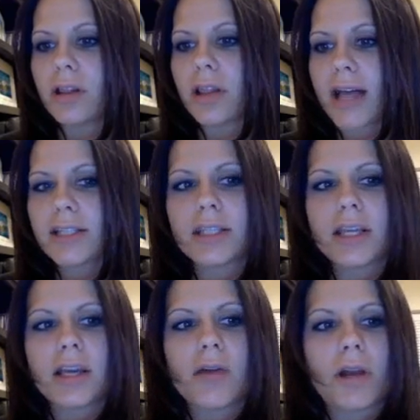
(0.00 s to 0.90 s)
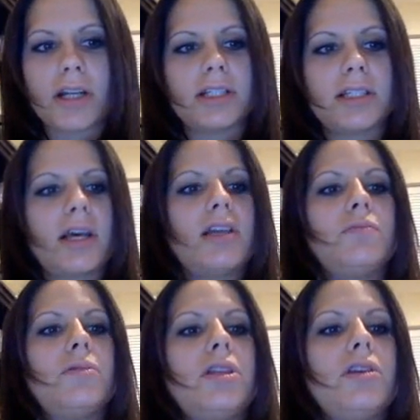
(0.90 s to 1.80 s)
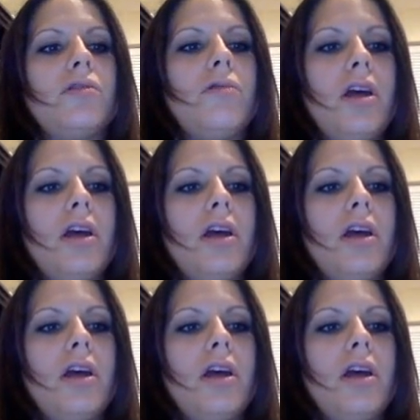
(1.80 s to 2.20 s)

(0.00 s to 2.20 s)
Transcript: the last thing I want to discuss with you,